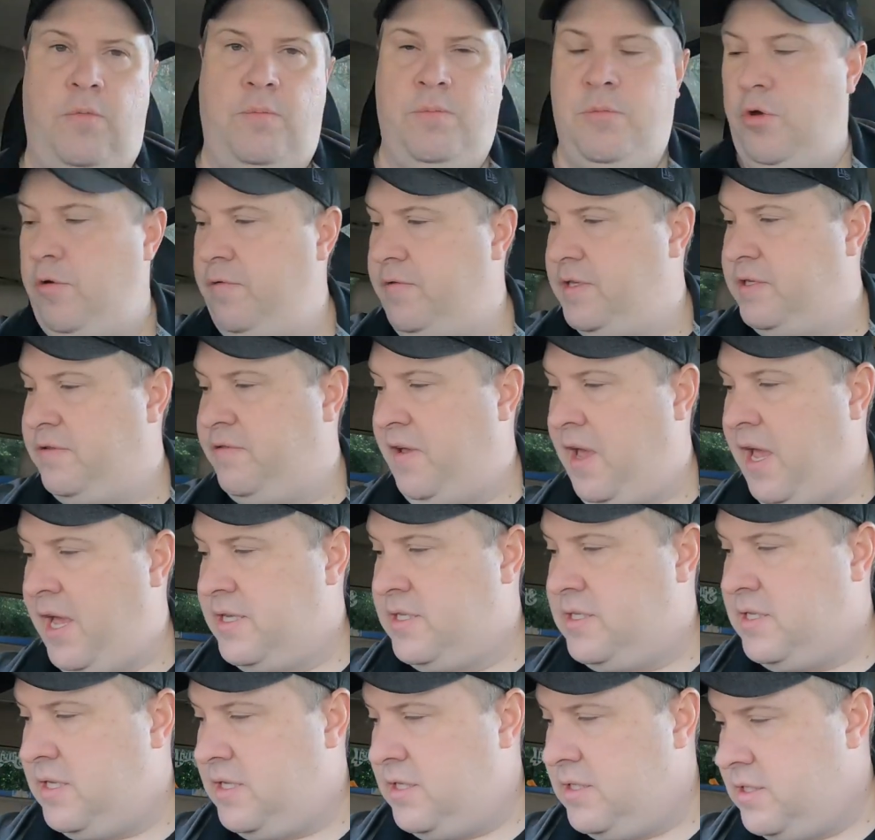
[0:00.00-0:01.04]
move as
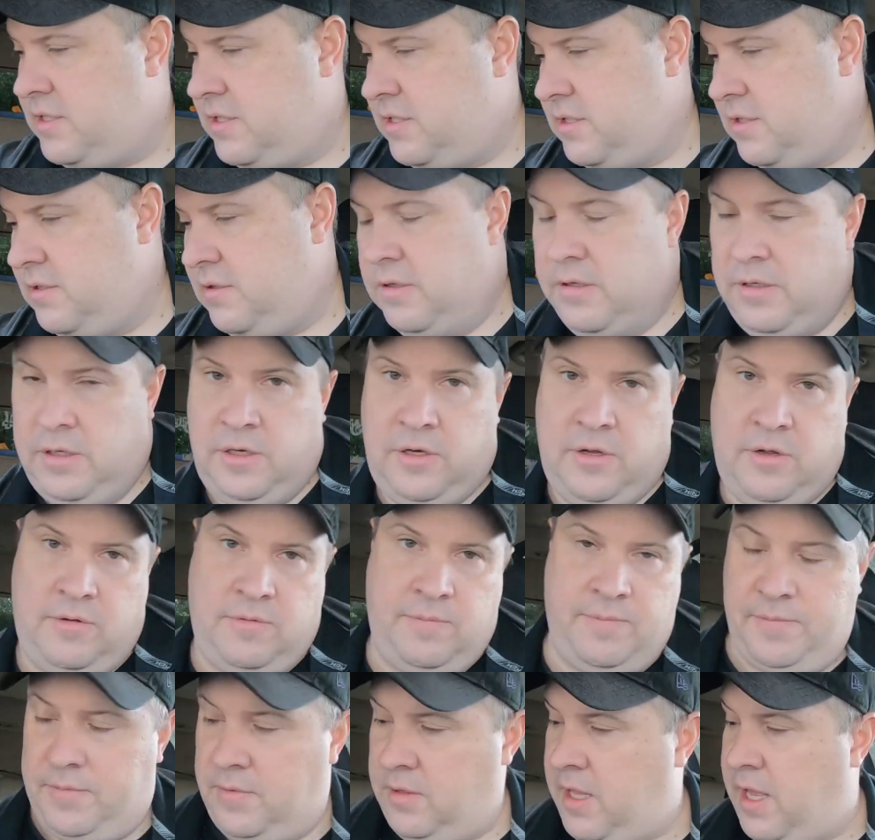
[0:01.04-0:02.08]
fast as, you know,
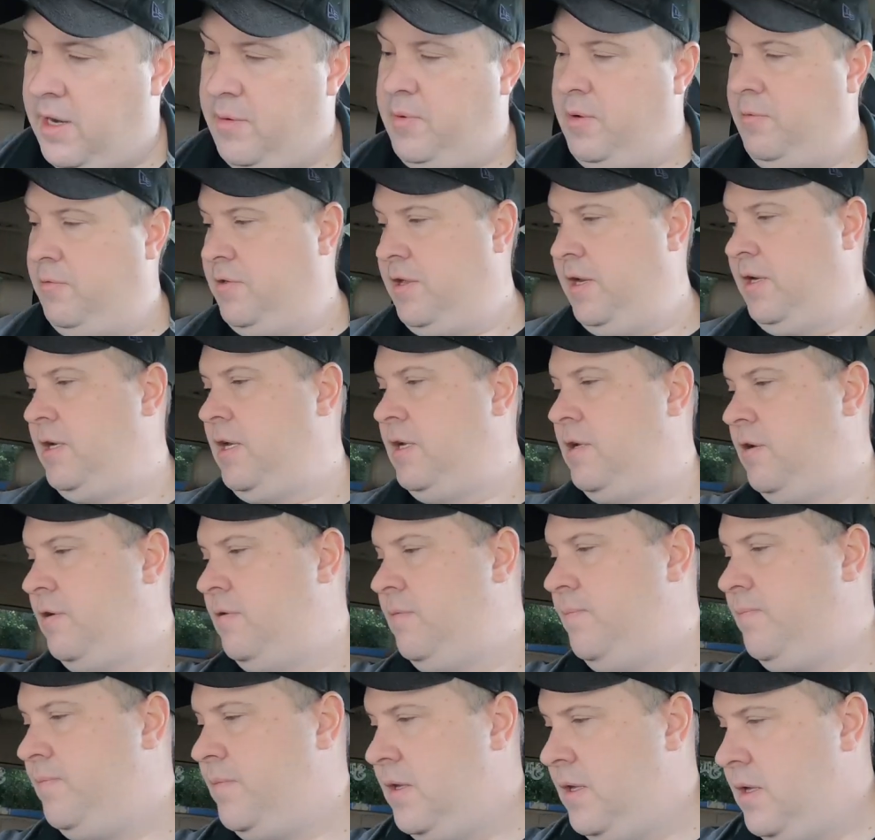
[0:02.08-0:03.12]
a lot of people think they do.
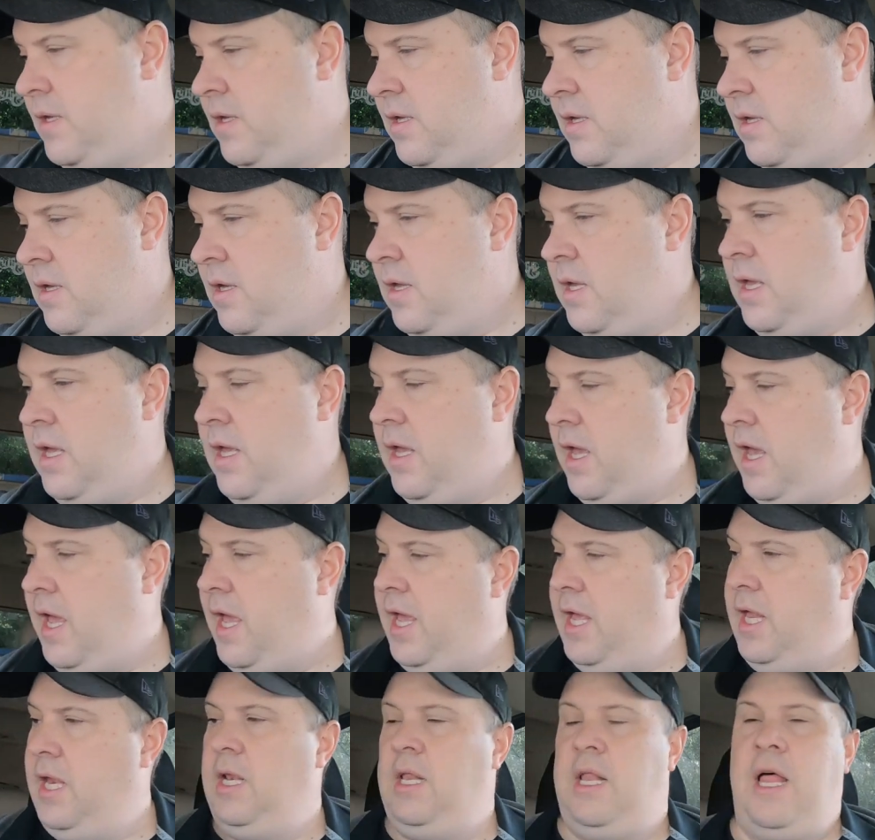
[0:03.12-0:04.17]

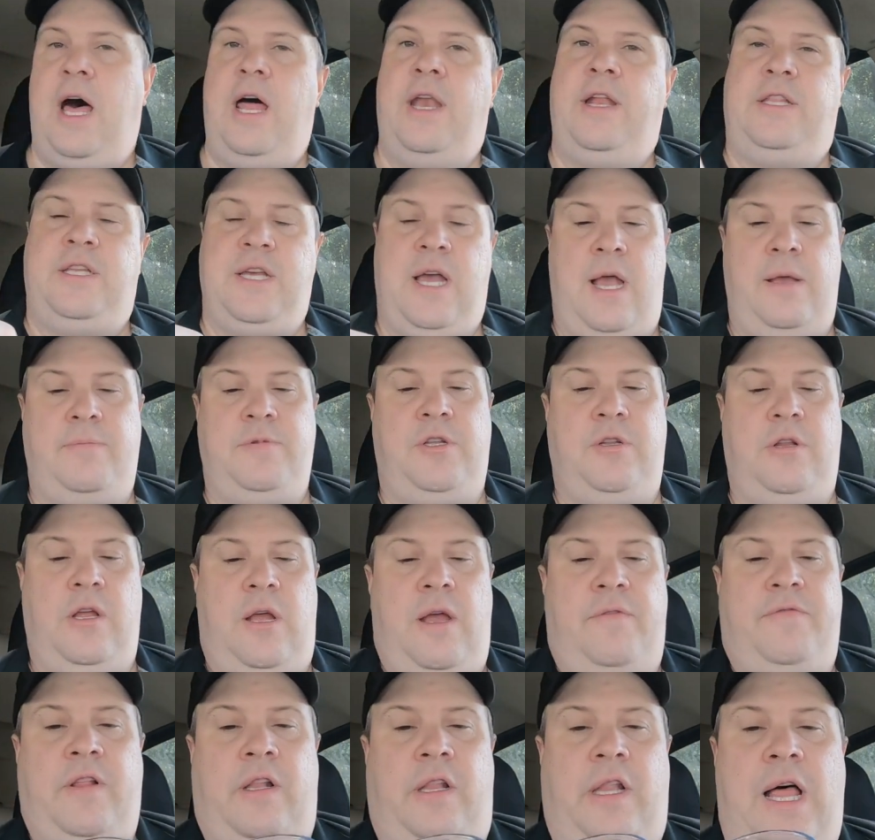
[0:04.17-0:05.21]
And a lot of times you
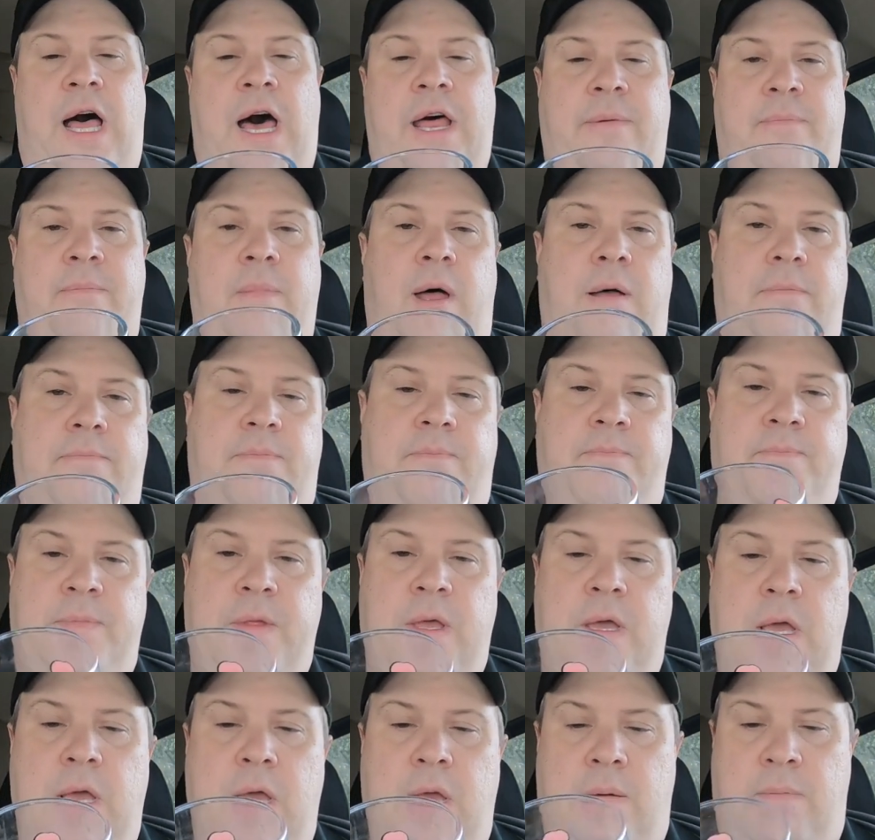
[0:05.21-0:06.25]
have to lot them up.
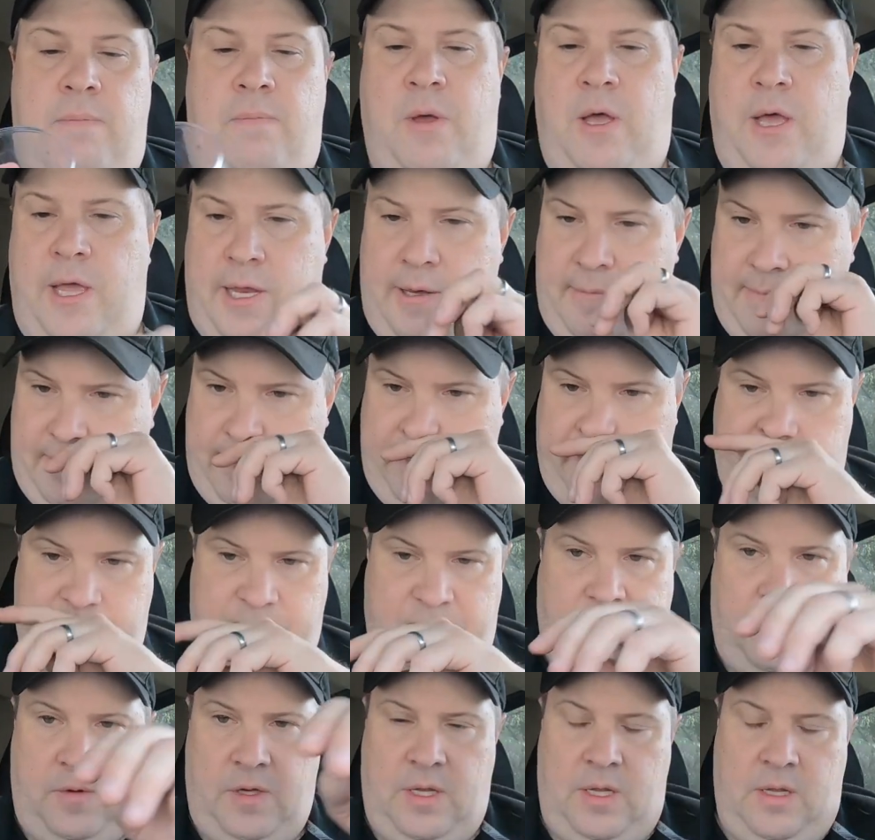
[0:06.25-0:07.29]
But
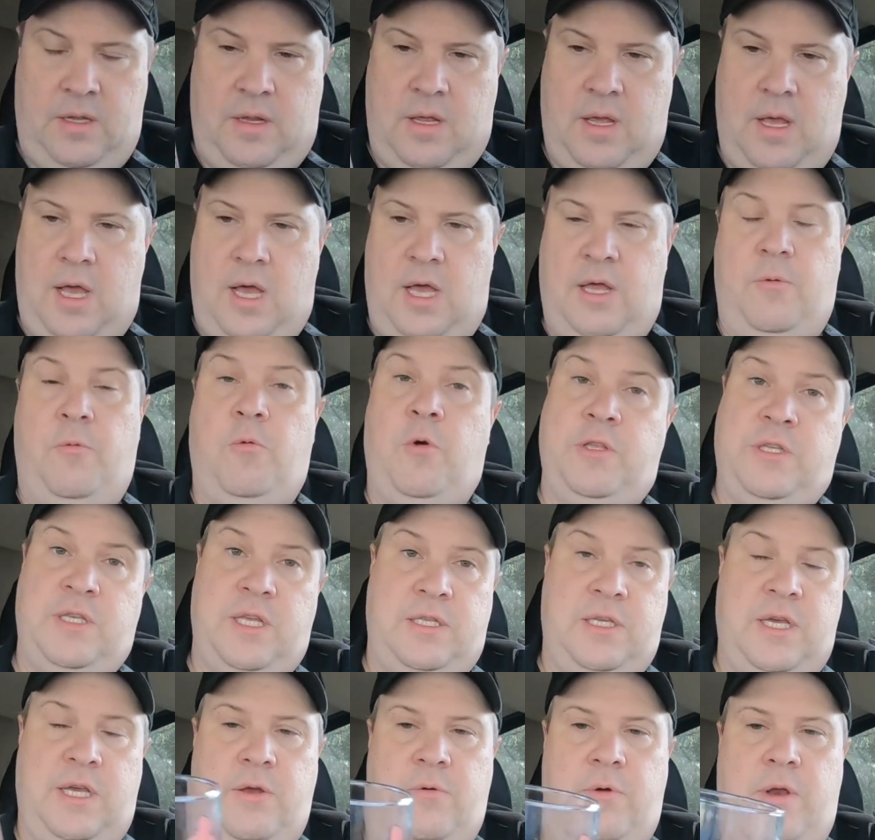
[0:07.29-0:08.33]
once I
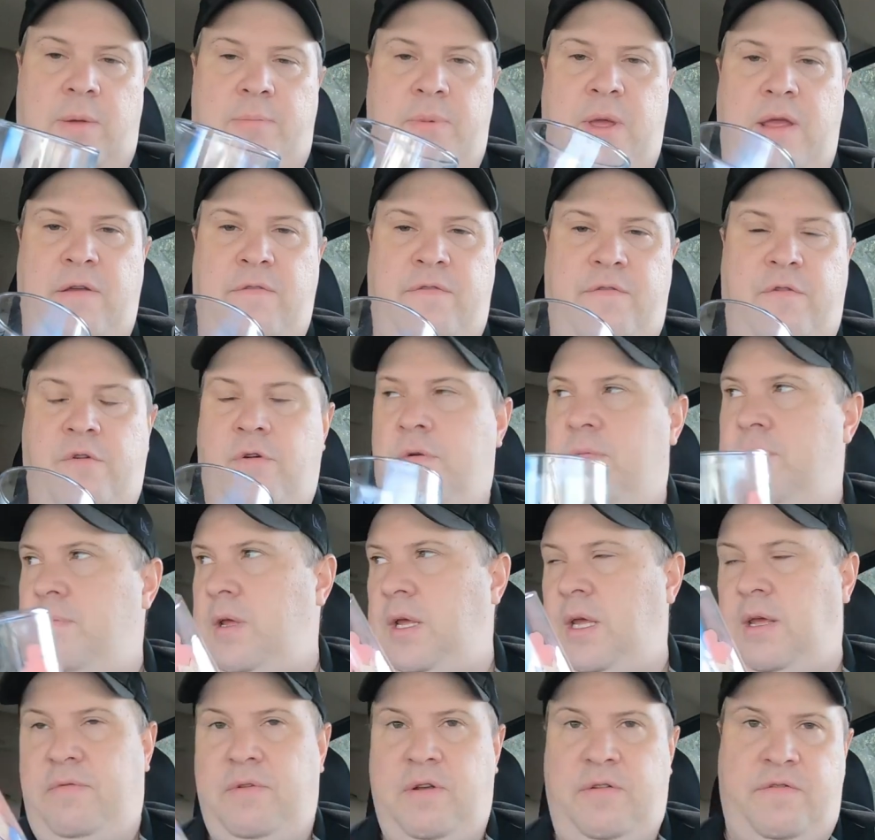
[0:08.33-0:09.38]
tell you what I paid for them,
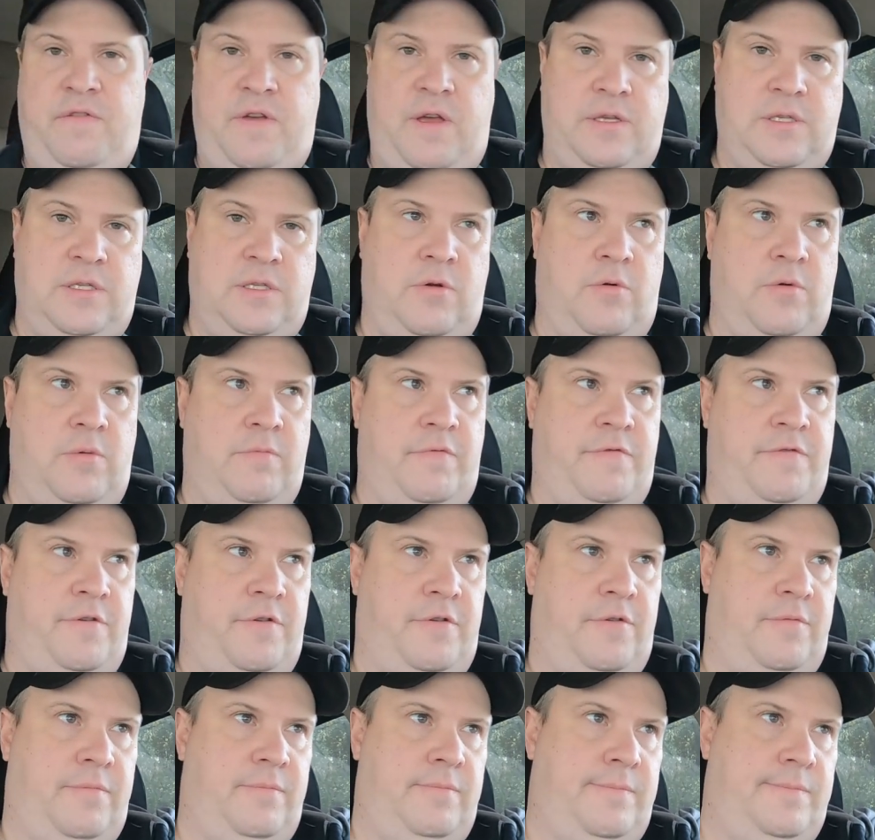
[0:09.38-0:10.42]
even if I sold them
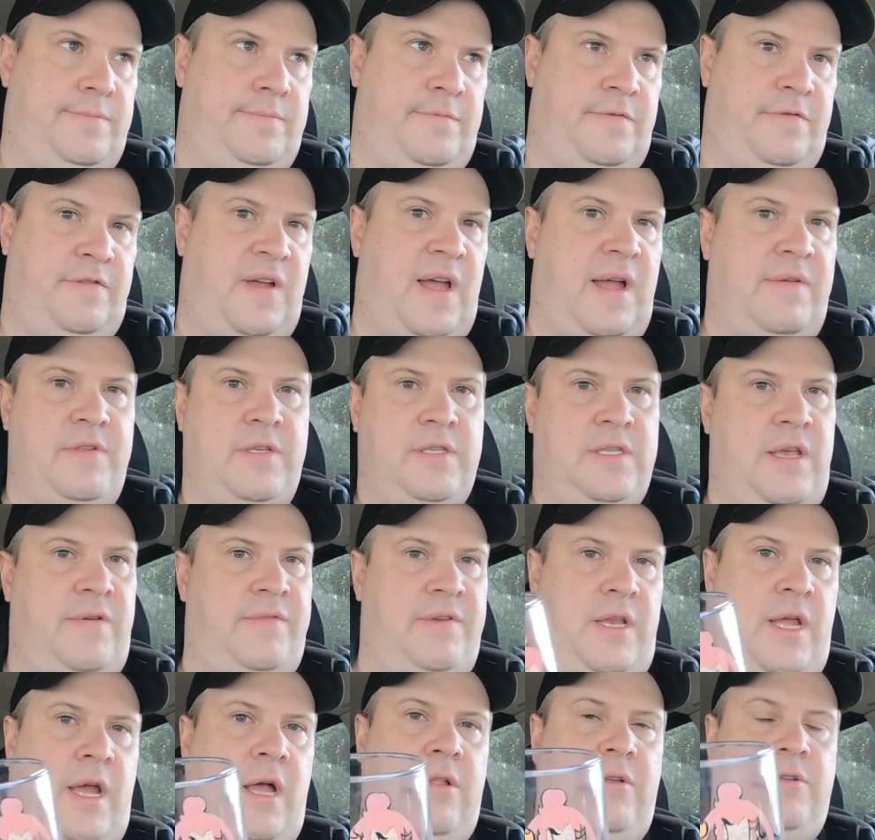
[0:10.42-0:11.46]
for $5 to
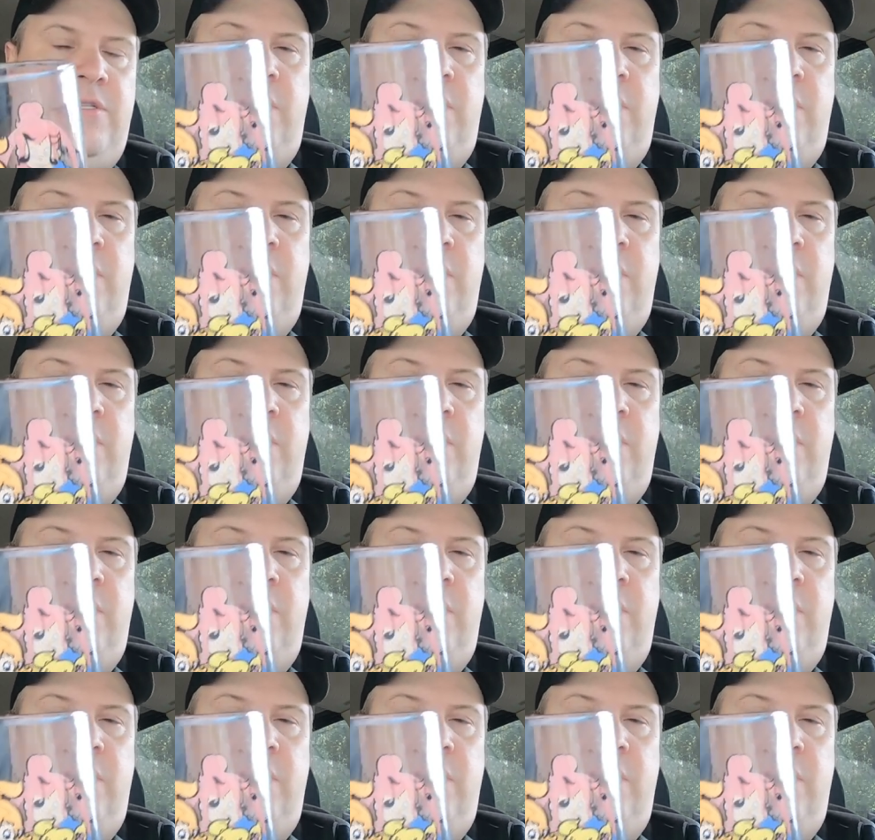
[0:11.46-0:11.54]
$7,